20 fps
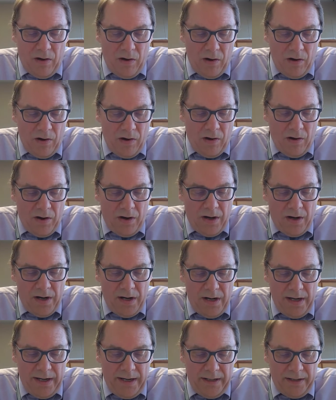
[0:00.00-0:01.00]

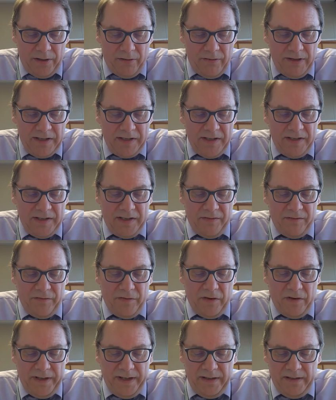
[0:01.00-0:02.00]
or increases in
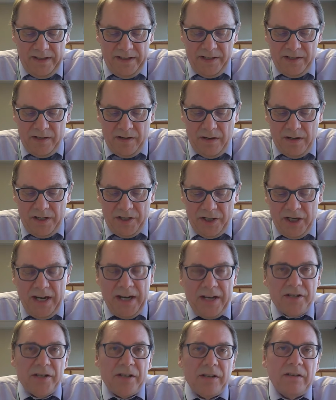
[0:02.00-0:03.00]
virulence or a
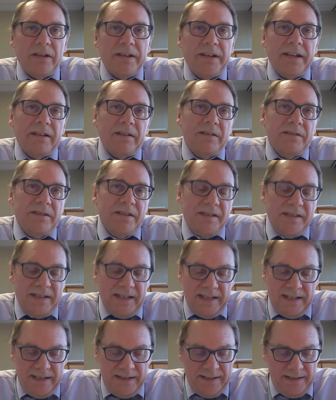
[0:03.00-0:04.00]
change in clinical
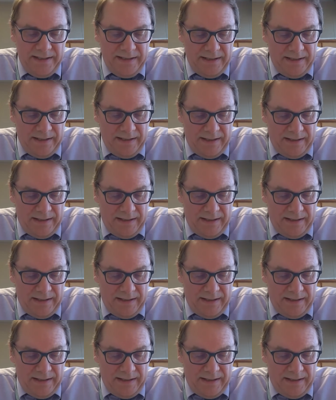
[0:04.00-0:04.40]
disease,